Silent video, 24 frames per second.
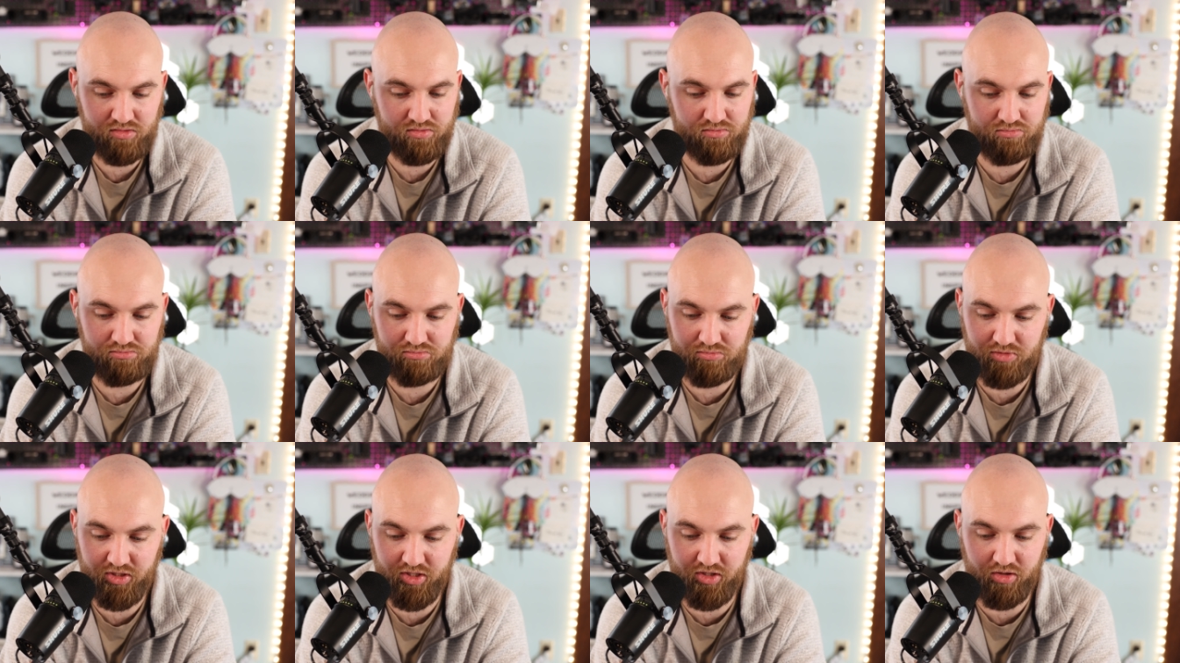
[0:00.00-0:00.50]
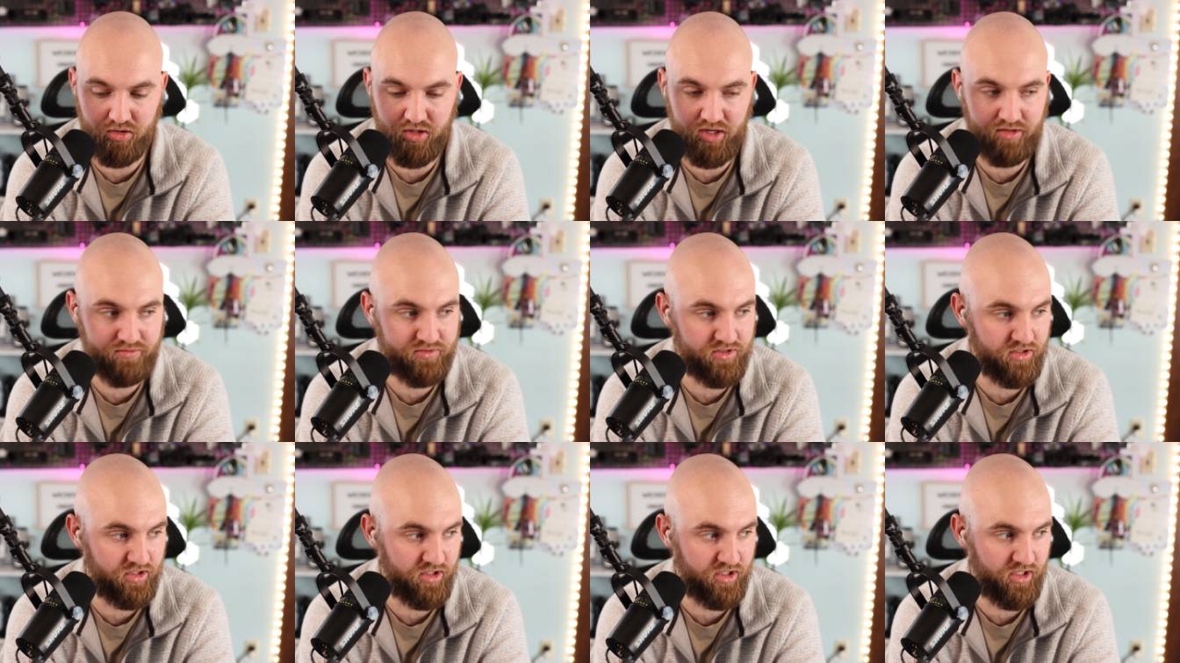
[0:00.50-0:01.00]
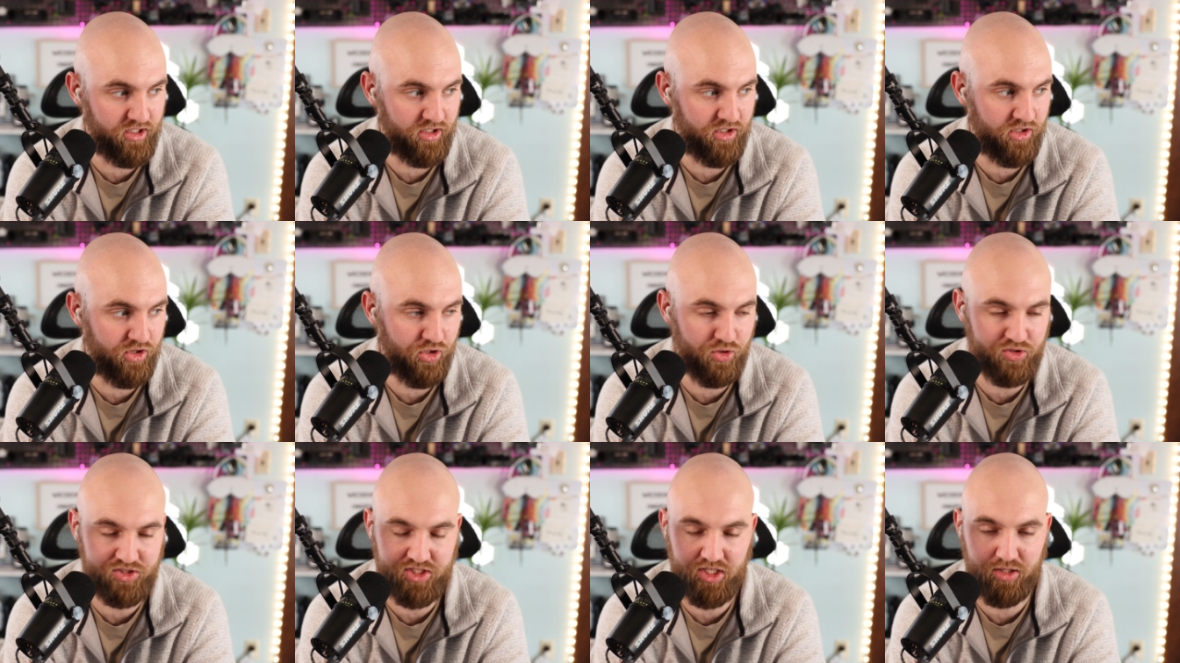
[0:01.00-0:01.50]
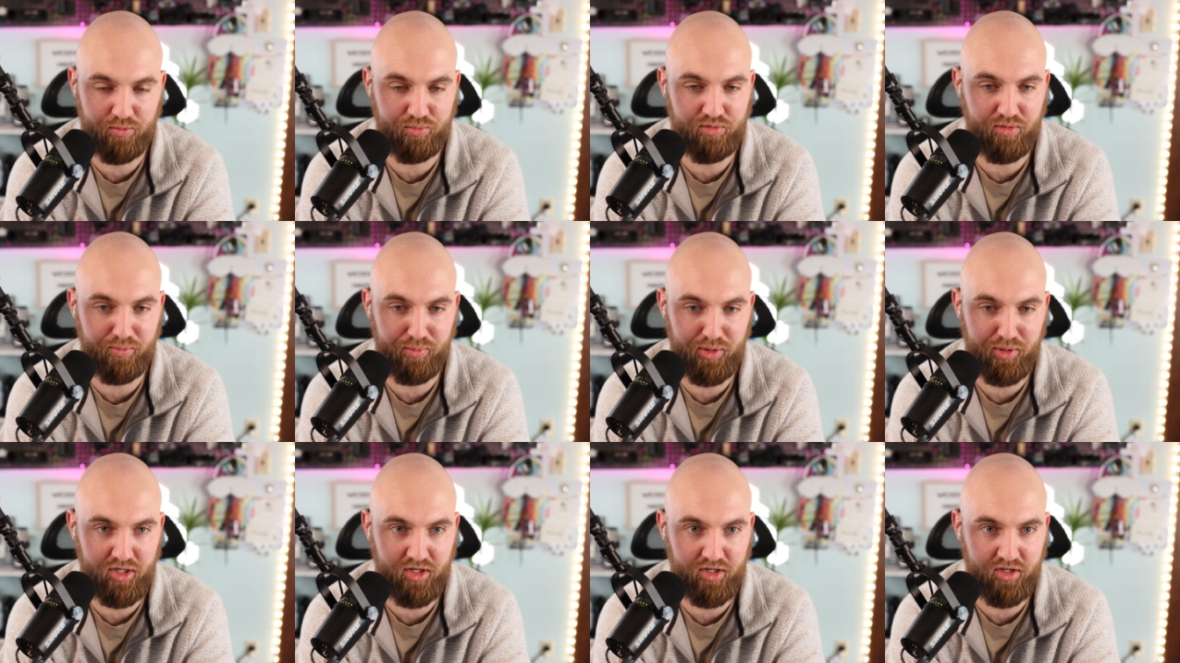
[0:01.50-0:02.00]
Mm-hmm. You don't have to close out of
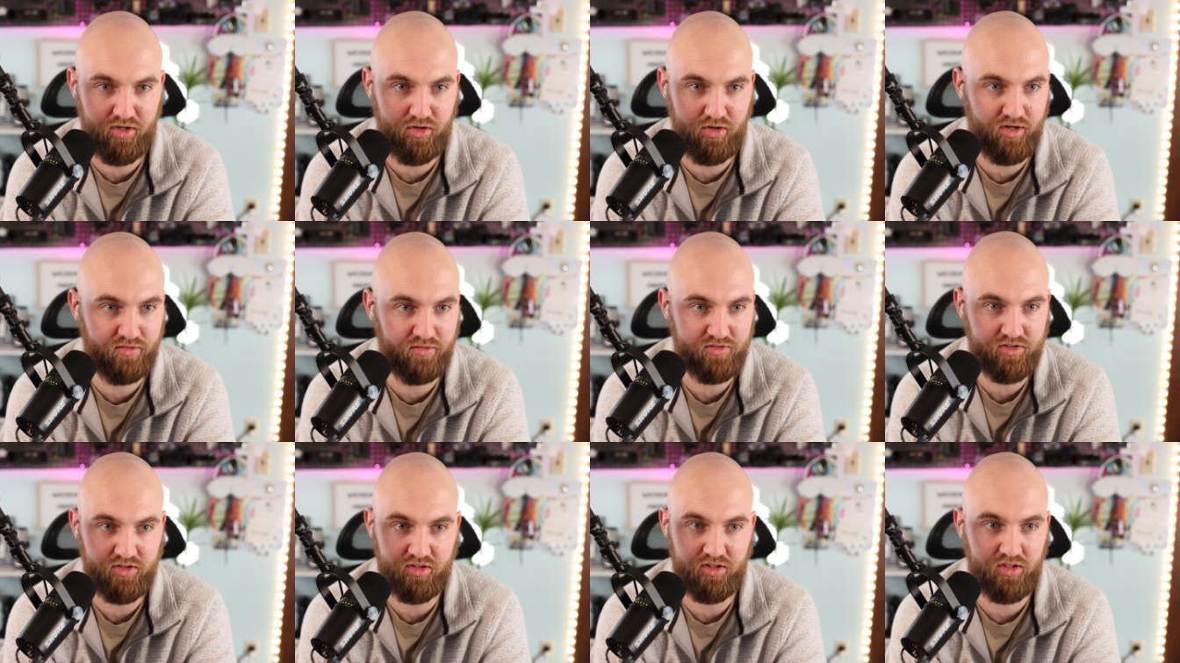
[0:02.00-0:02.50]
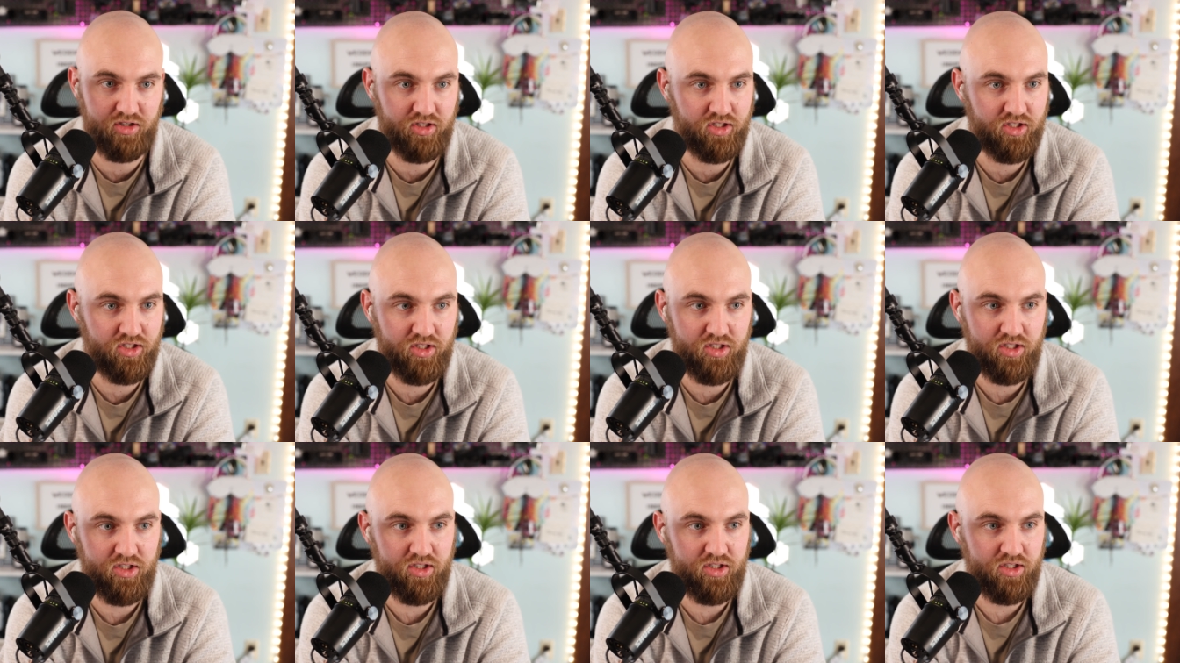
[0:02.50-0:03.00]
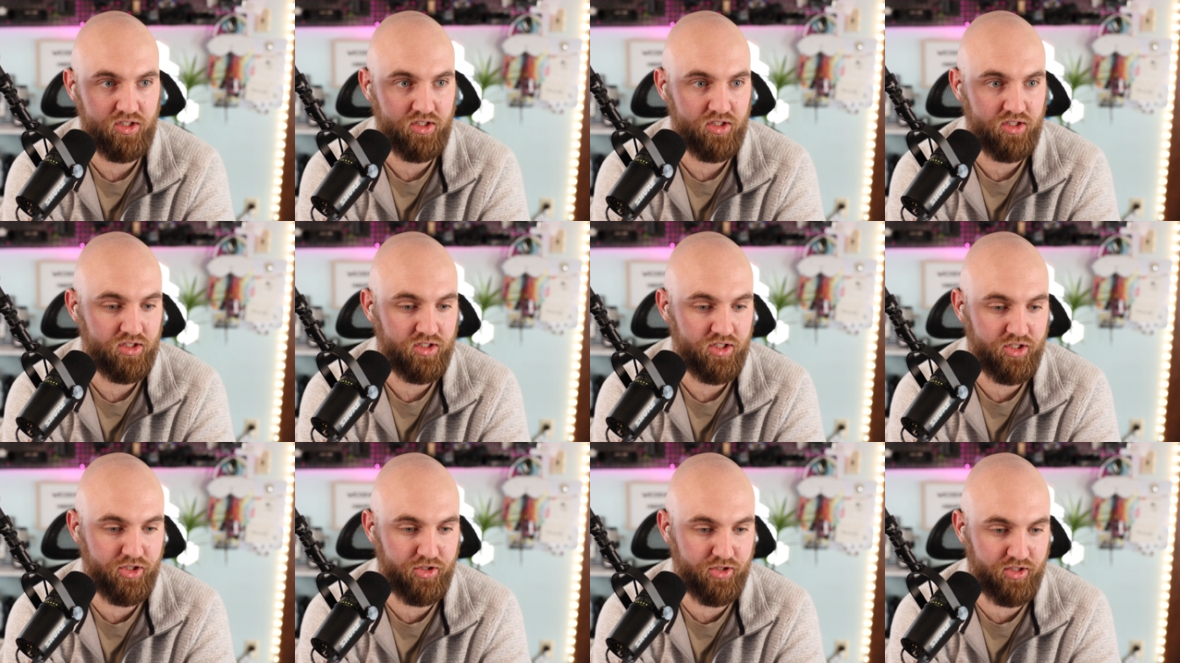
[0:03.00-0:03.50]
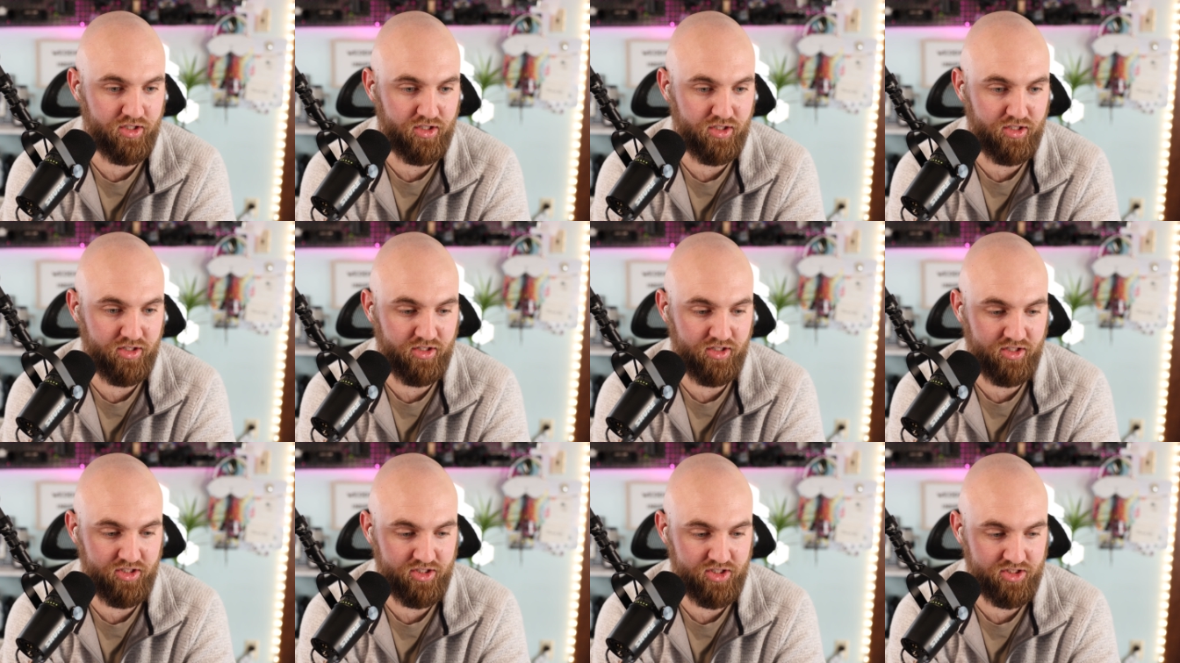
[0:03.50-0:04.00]
Premiere. You don't have to. You can
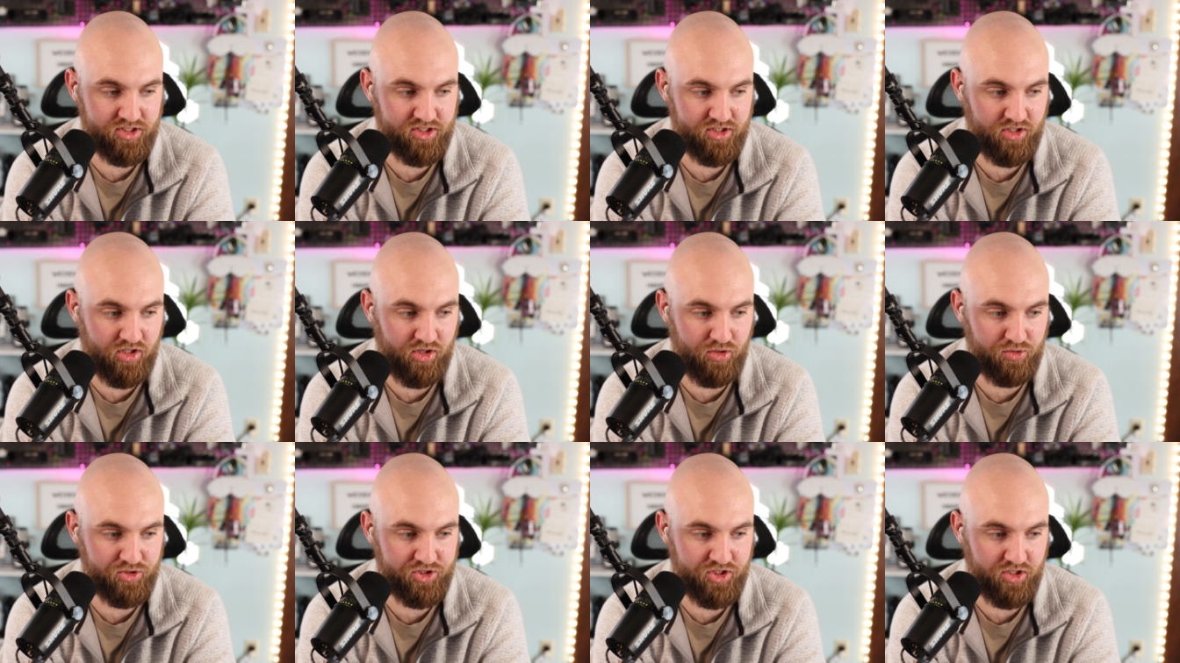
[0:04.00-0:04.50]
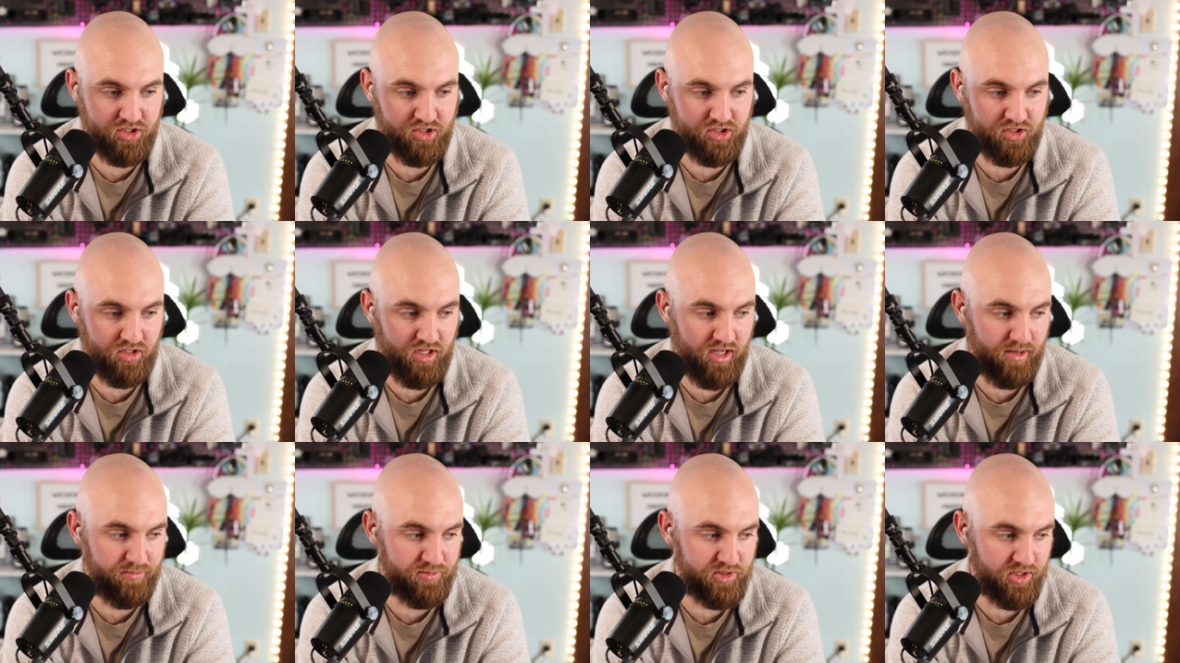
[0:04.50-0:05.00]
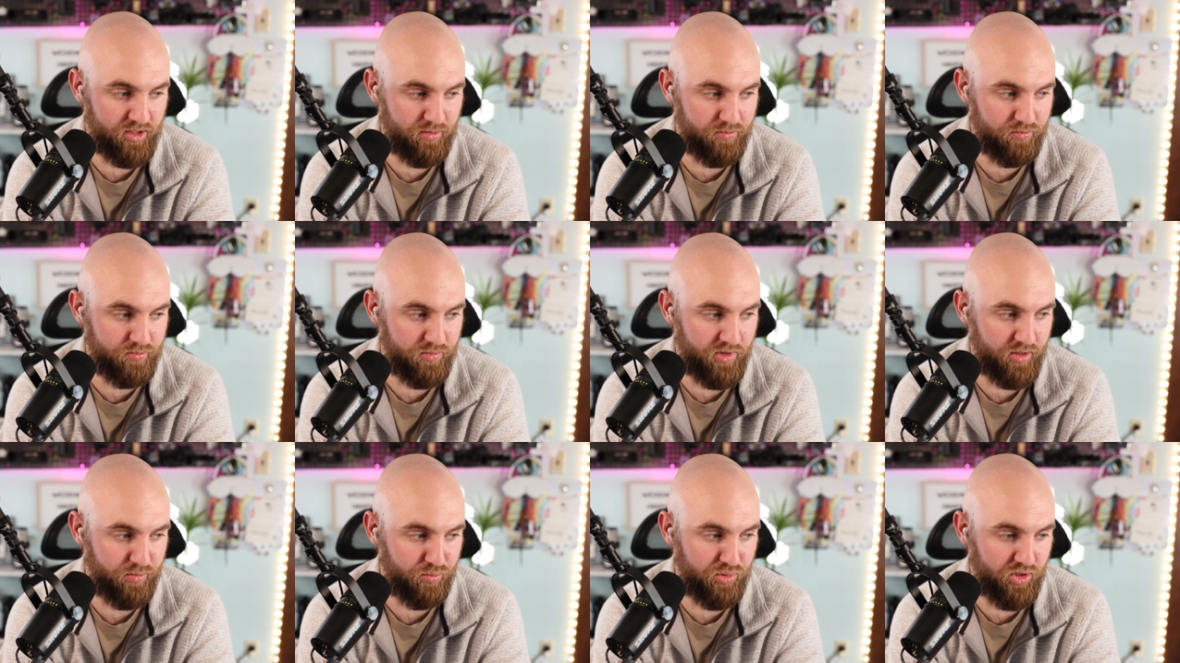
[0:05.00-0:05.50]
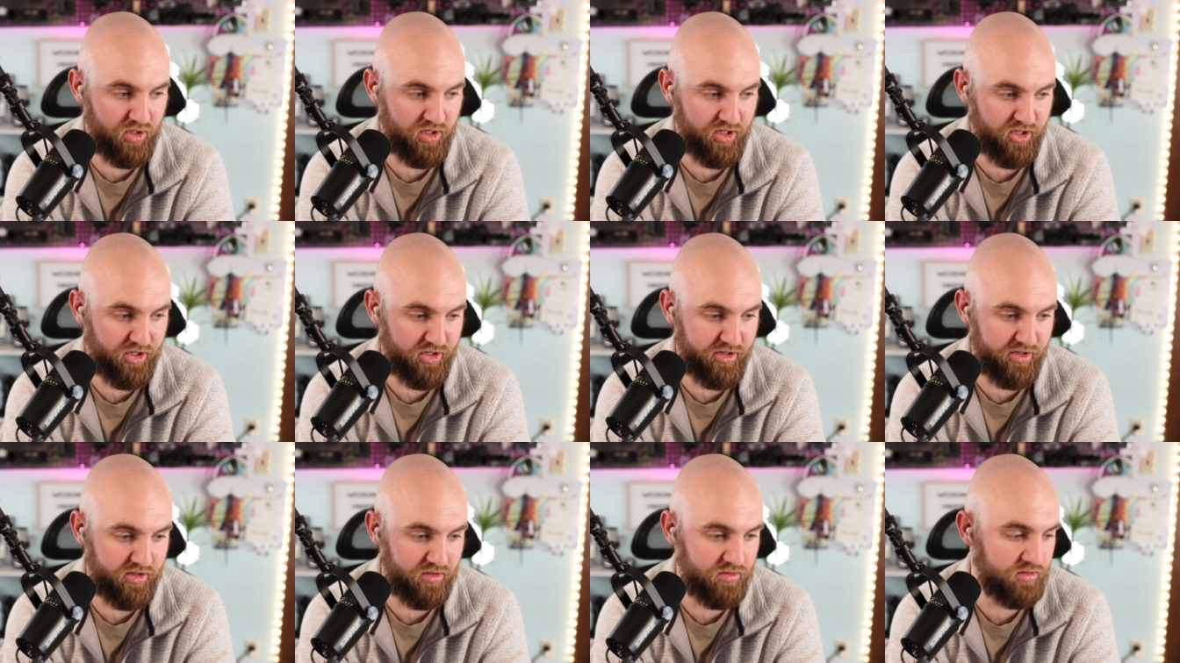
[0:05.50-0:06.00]
literally just close your laptop, unplug, and go.